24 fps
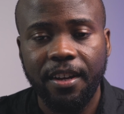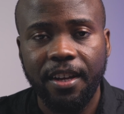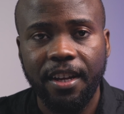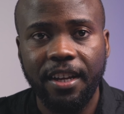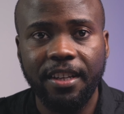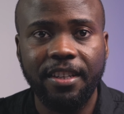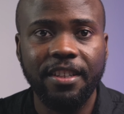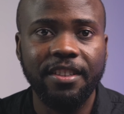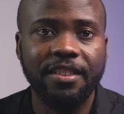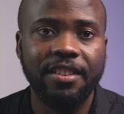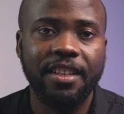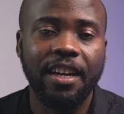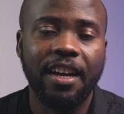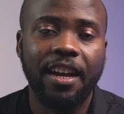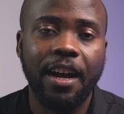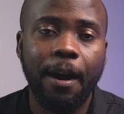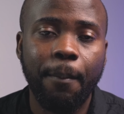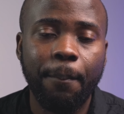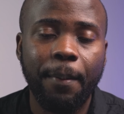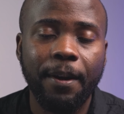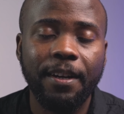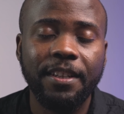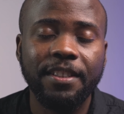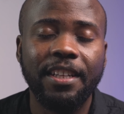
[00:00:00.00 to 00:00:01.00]
It is the
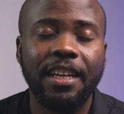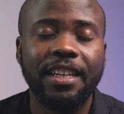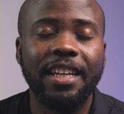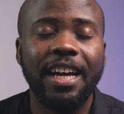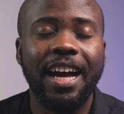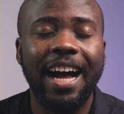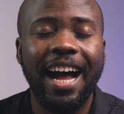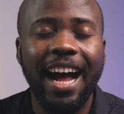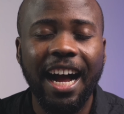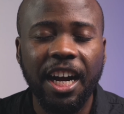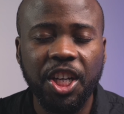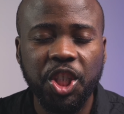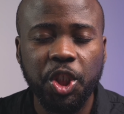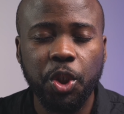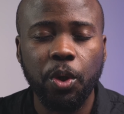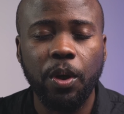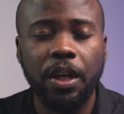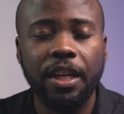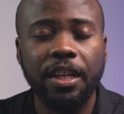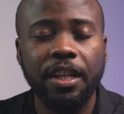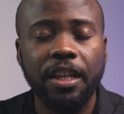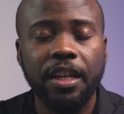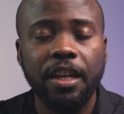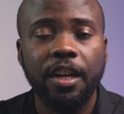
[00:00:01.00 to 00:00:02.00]
companies that are
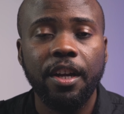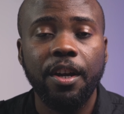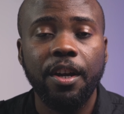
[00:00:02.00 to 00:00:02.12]
actually